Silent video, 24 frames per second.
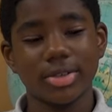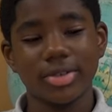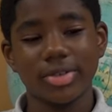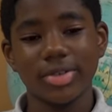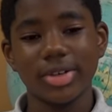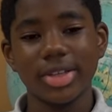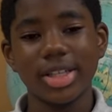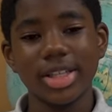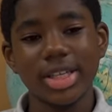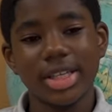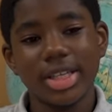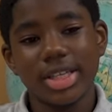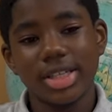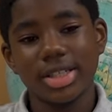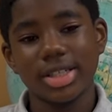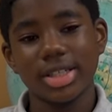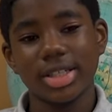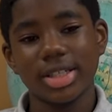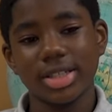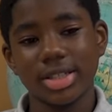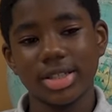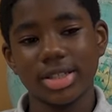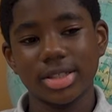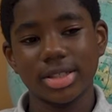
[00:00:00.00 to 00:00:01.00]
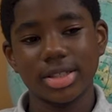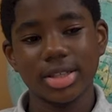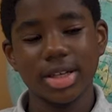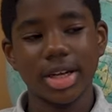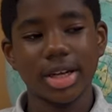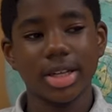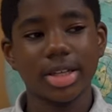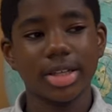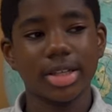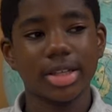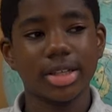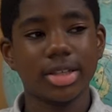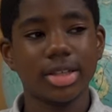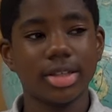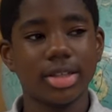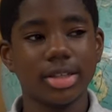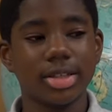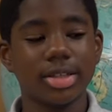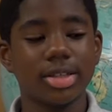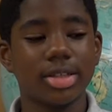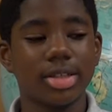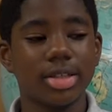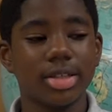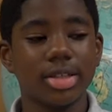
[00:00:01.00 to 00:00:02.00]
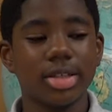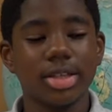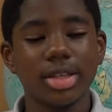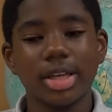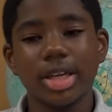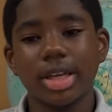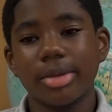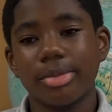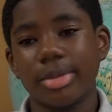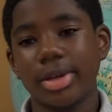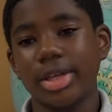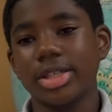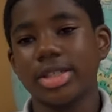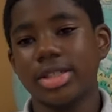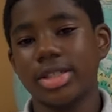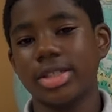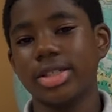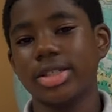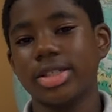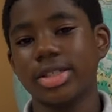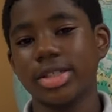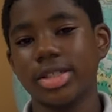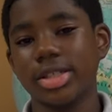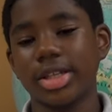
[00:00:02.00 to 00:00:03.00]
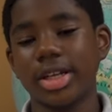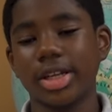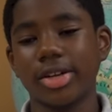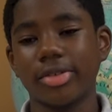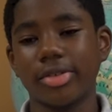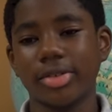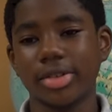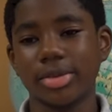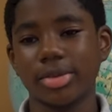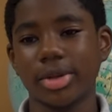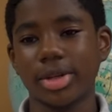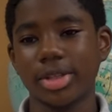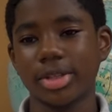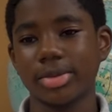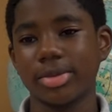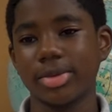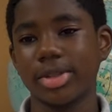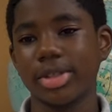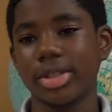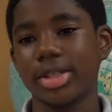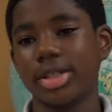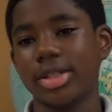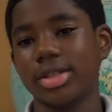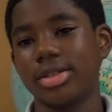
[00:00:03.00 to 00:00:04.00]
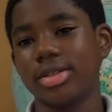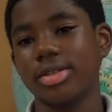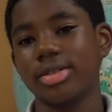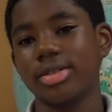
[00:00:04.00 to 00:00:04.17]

really it's just kind of, yeah, basically just a lot of responsibility.